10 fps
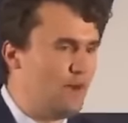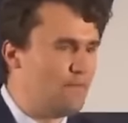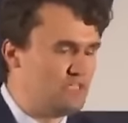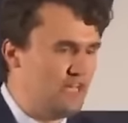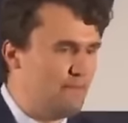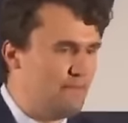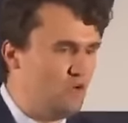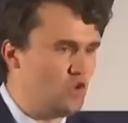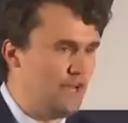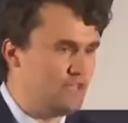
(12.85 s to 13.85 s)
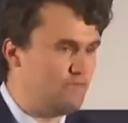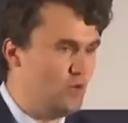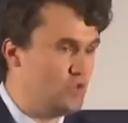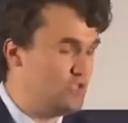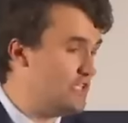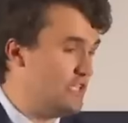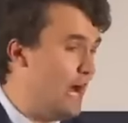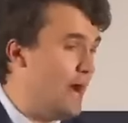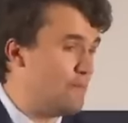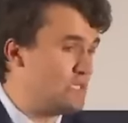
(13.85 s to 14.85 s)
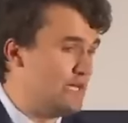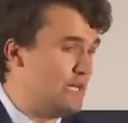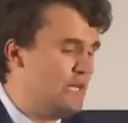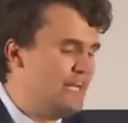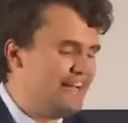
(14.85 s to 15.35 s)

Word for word: representing middle class voters. It's the opposite.